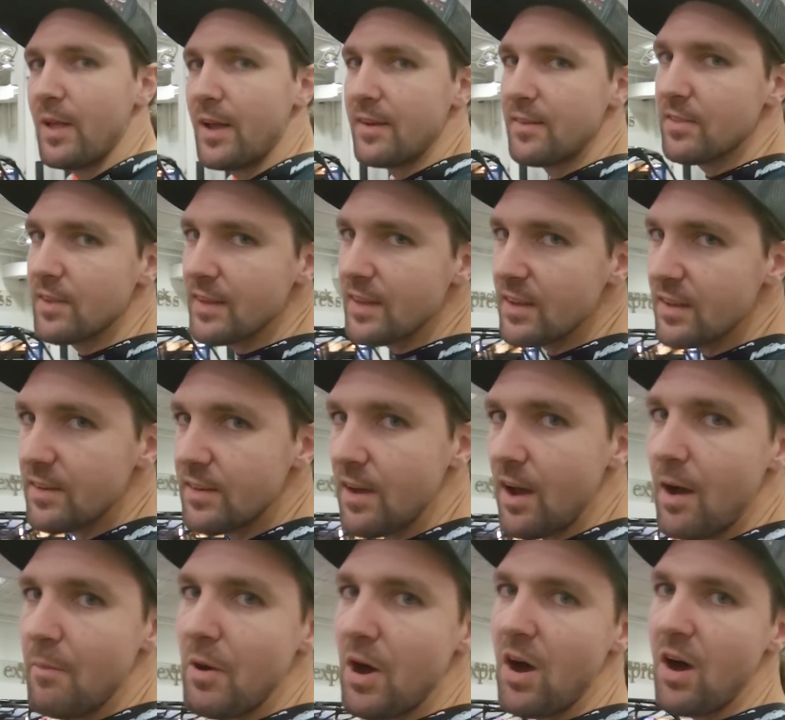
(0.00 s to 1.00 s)
Like the
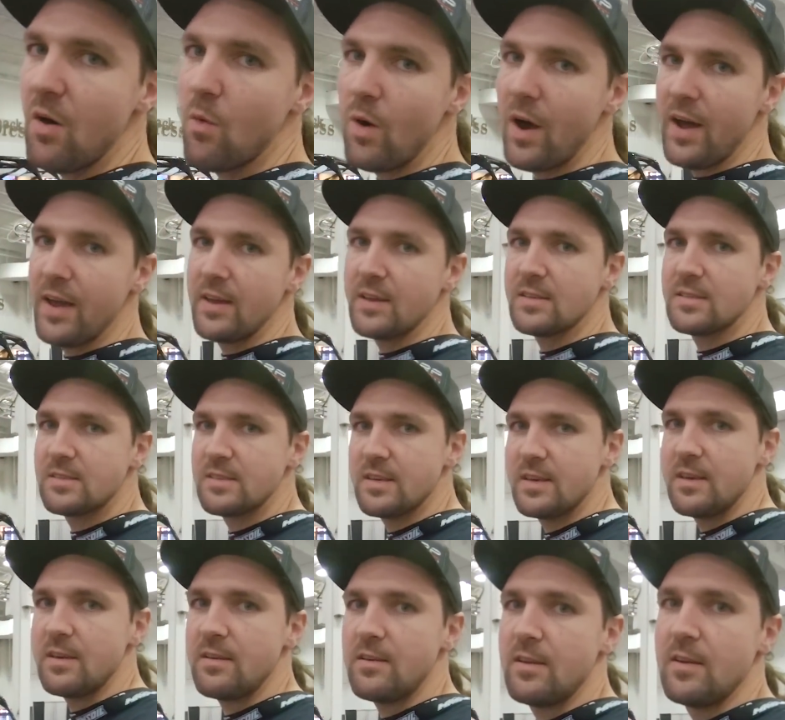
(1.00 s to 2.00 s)
Yamaha
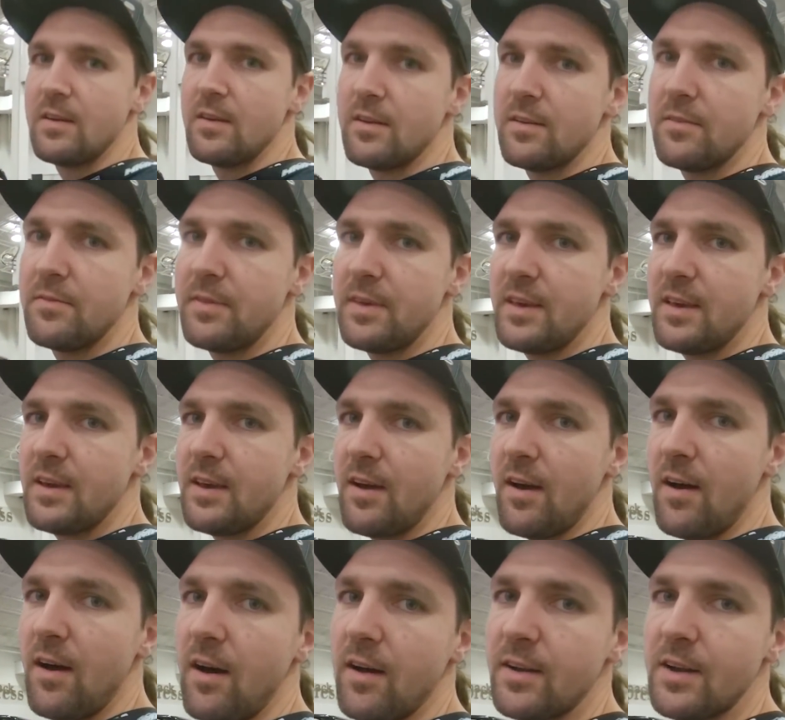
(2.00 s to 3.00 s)
YXZ, the
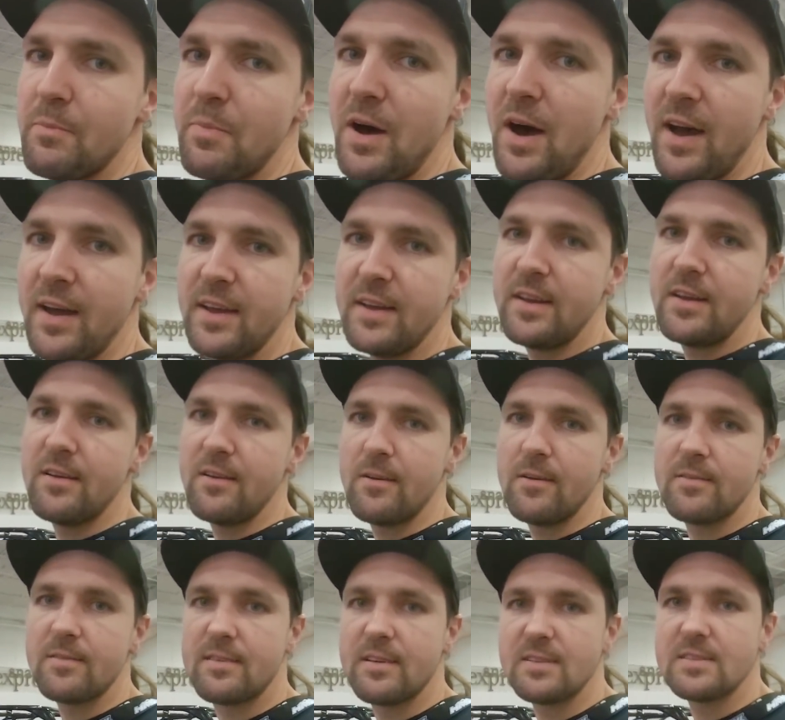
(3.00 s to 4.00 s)
Honda
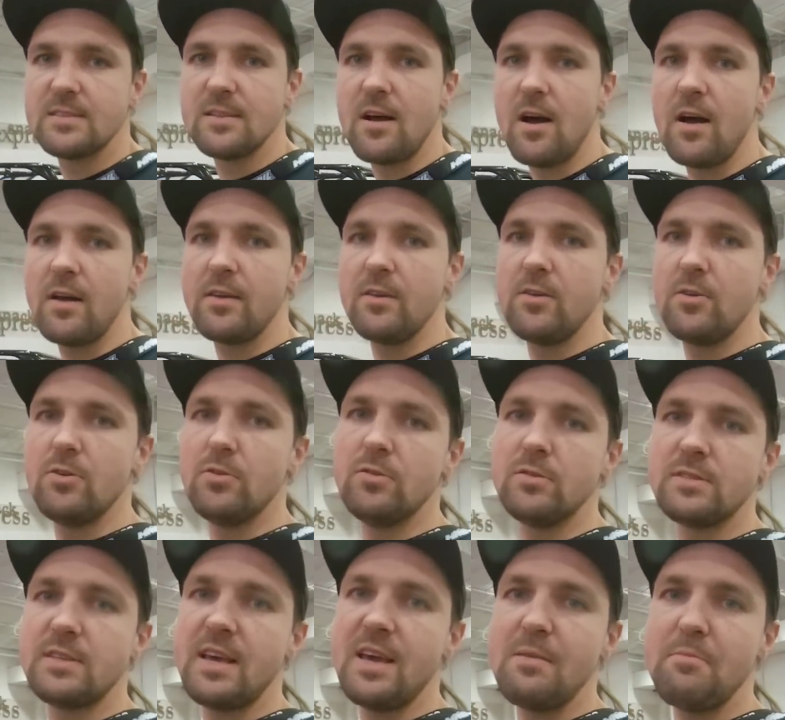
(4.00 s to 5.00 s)
Pioneer does not
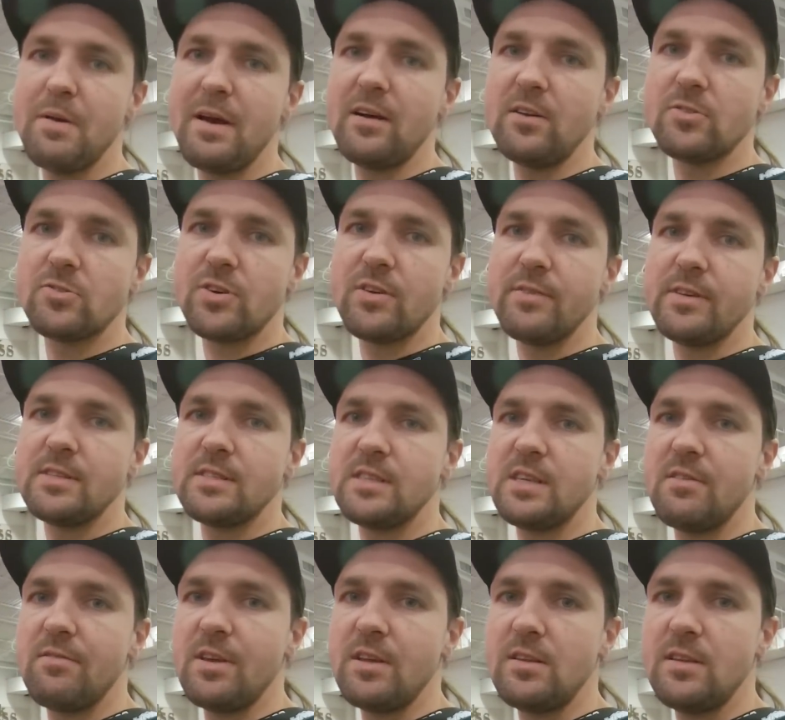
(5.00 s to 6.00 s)
use a belt-driven
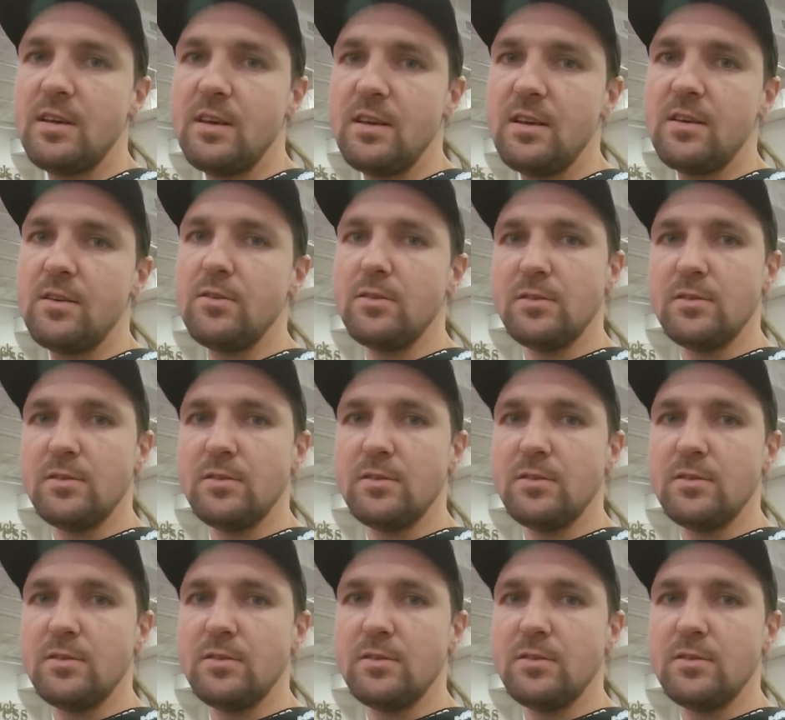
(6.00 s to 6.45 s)
CVT.